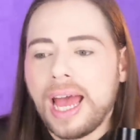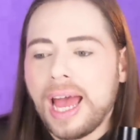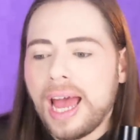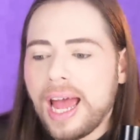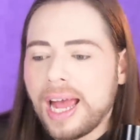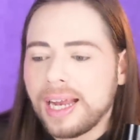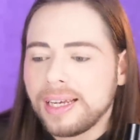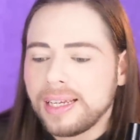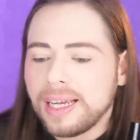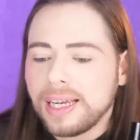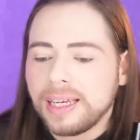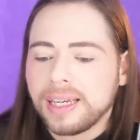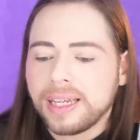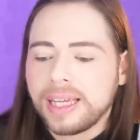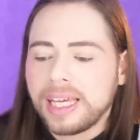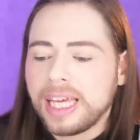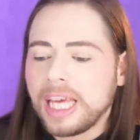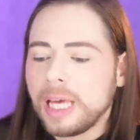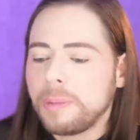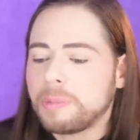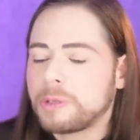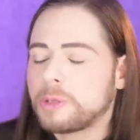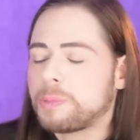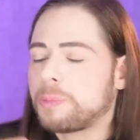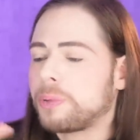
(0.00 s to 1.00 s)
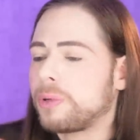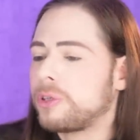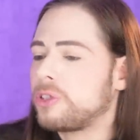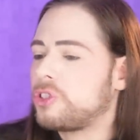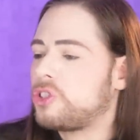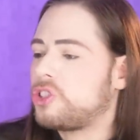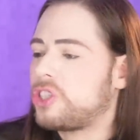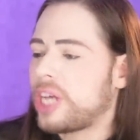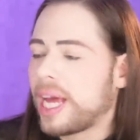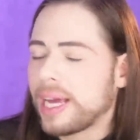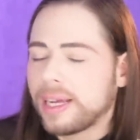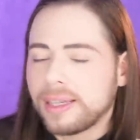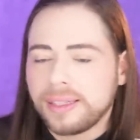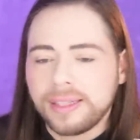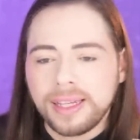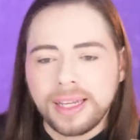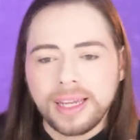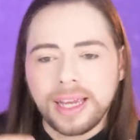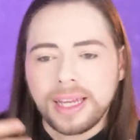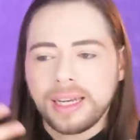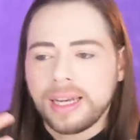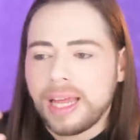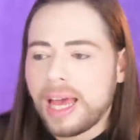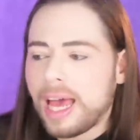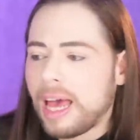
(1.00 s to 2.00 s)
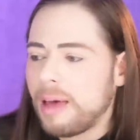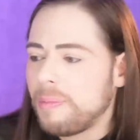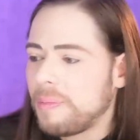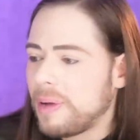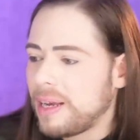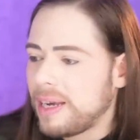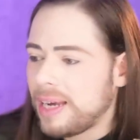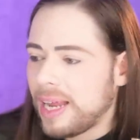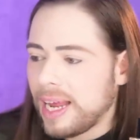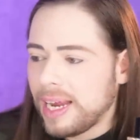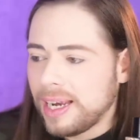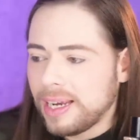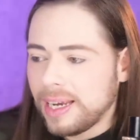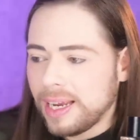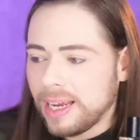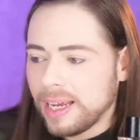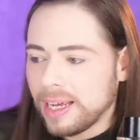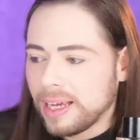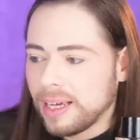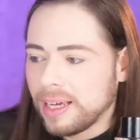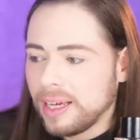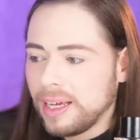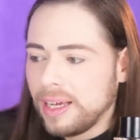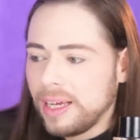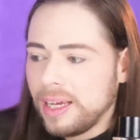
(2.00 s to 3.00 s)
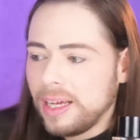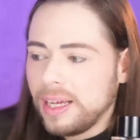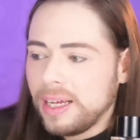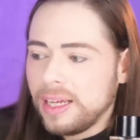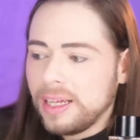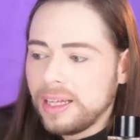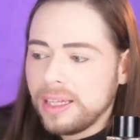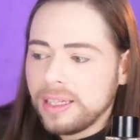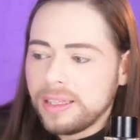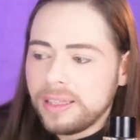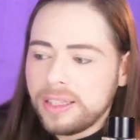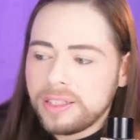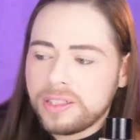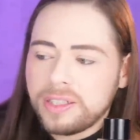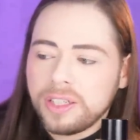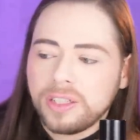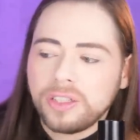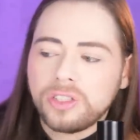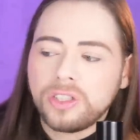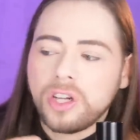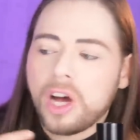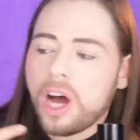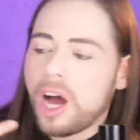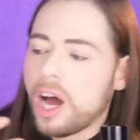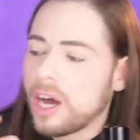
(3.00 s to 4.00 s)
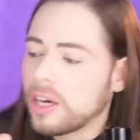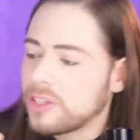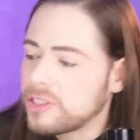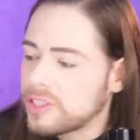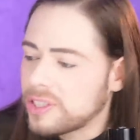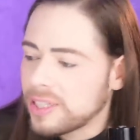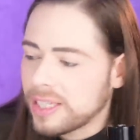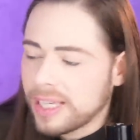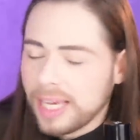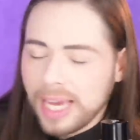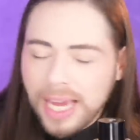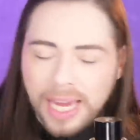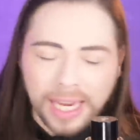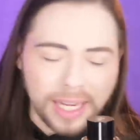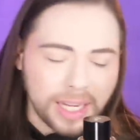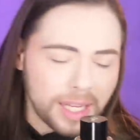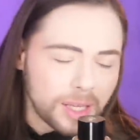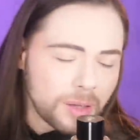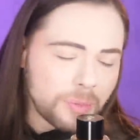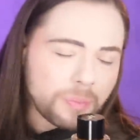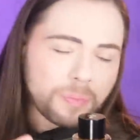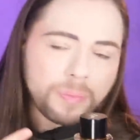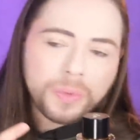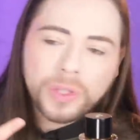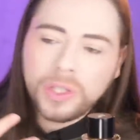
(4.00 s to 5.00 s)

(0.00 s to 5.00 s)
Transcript: And it keeps projecting and emanating this intoxicating,